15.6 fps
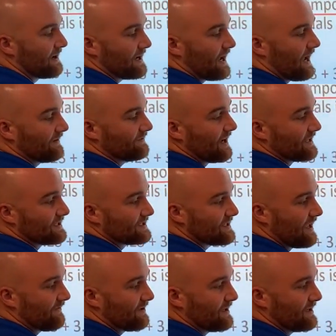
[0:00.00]
I've got
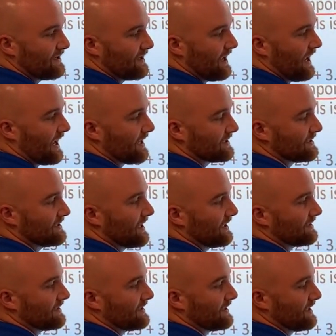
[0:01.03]
7 and
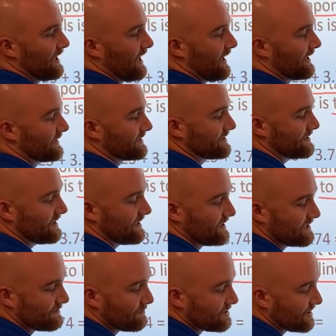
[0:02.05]
nothing and
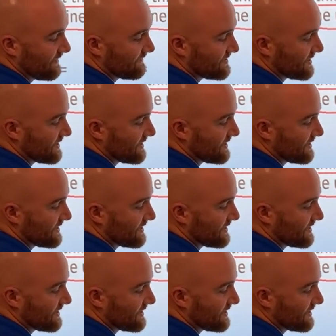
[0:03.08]
6, which gives